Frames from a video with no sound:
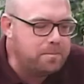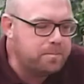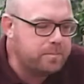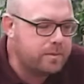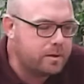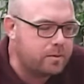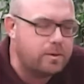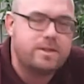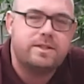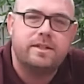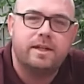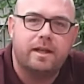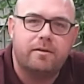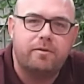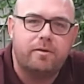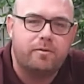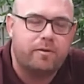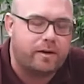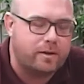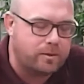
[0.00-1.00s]
Question
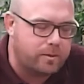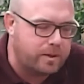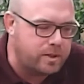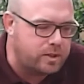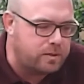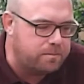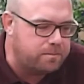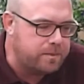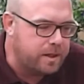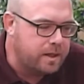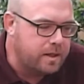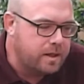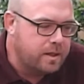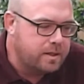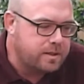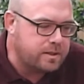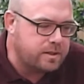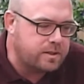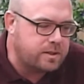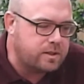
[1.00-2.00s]
11, final question.
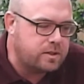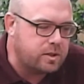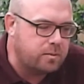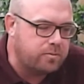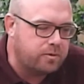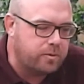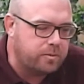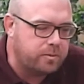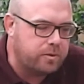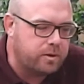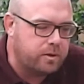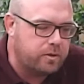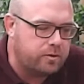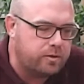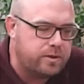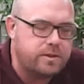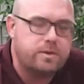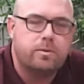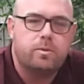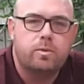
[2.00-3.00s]
So this has come from
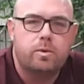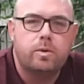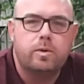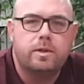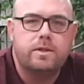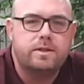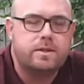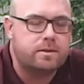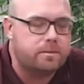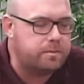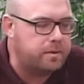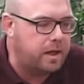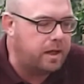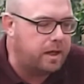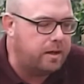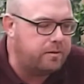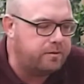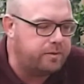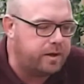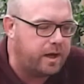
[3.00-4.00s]
Chris Woolers
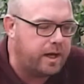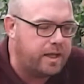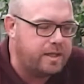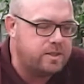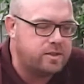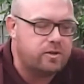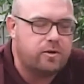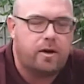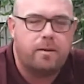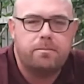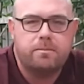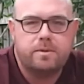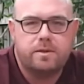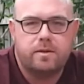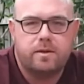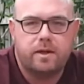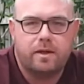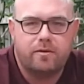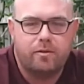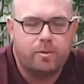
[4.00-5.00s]
via Instagram, so
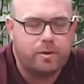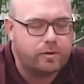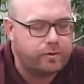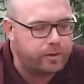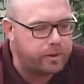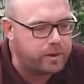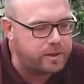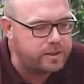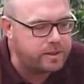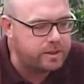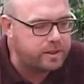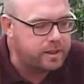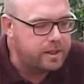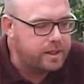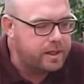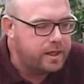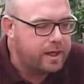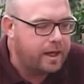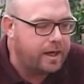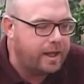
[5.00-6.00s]
thank you very much for your question.
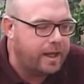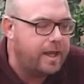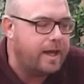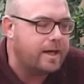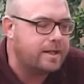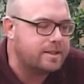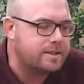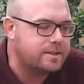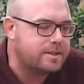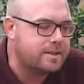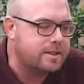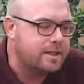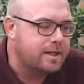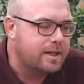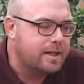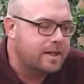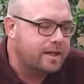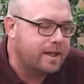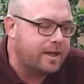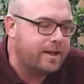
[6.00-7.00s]
And he asks,
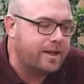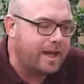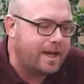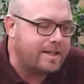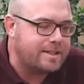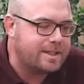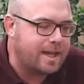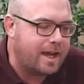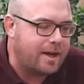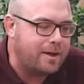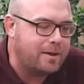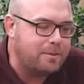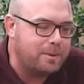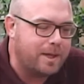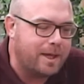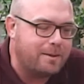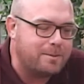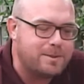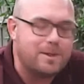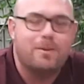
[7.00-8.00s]
can I ask how you
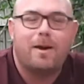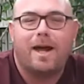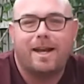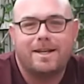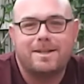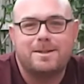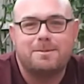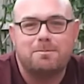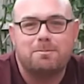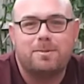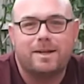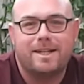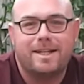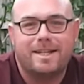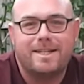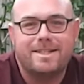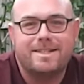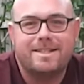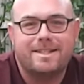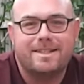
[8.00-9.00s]
became so handsome,
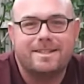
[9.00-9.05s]
please?